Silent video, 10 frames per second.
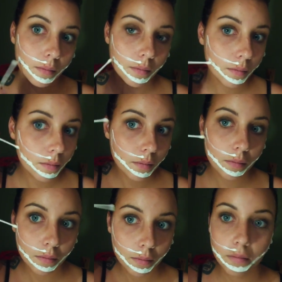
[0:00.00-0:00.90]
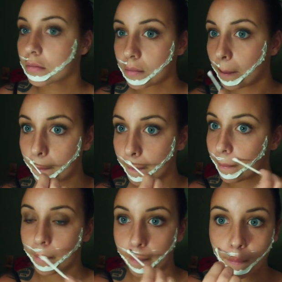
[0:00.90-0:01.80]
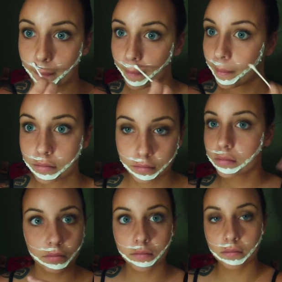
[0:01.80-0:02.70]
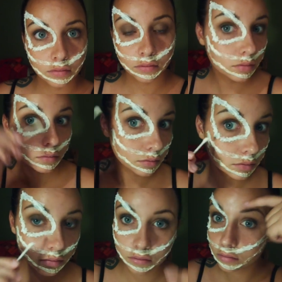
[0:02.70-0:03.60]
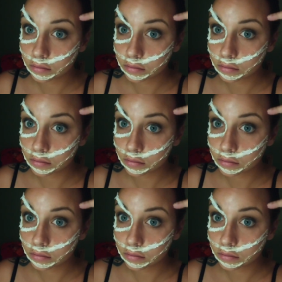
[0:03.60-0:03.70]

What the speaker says: And then I just outline the basic shape and finish the rest off camera.